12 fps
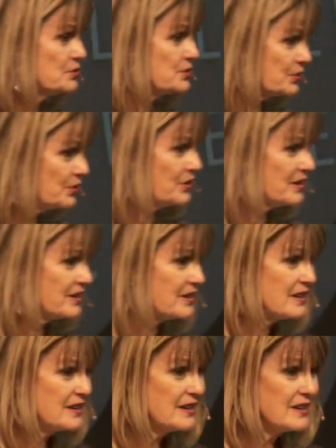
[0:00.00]
do
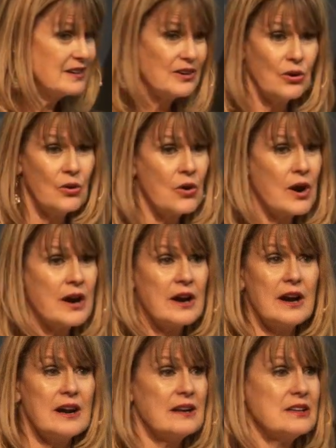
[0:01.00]

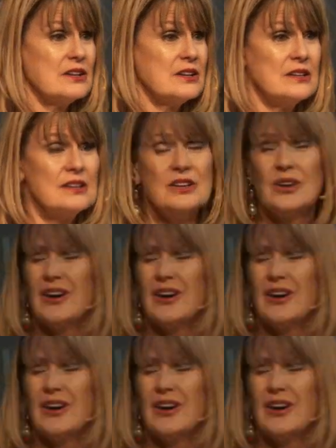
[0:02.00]
or you know,